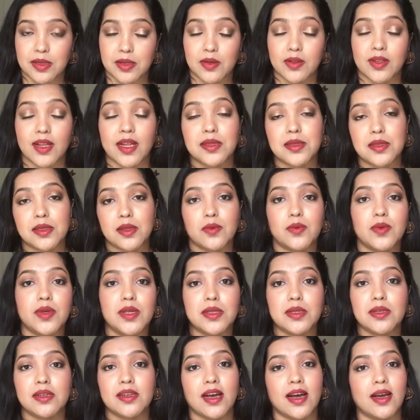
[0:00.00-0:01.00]
So that's the
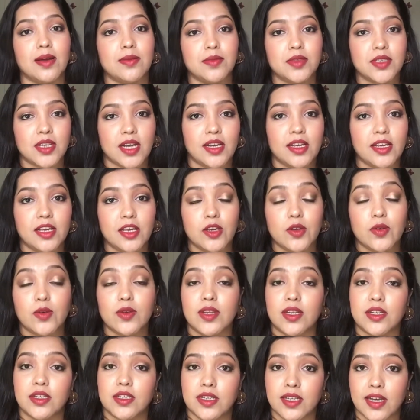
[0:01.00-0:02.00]
reason I am telling you
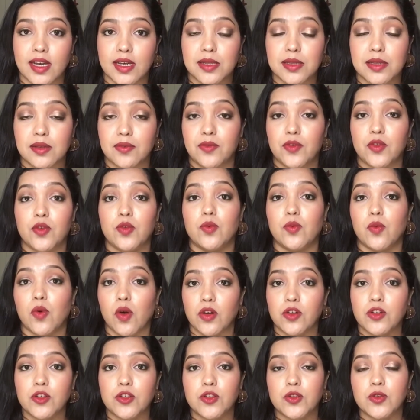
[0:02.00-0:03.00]
that yes, if you
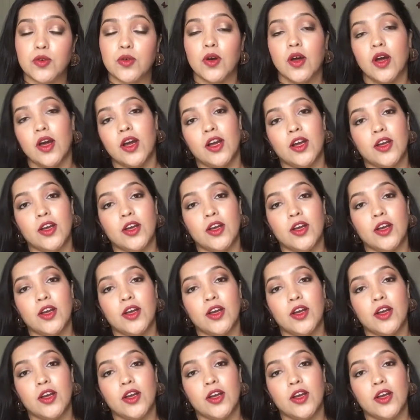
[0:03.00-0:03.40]
want to,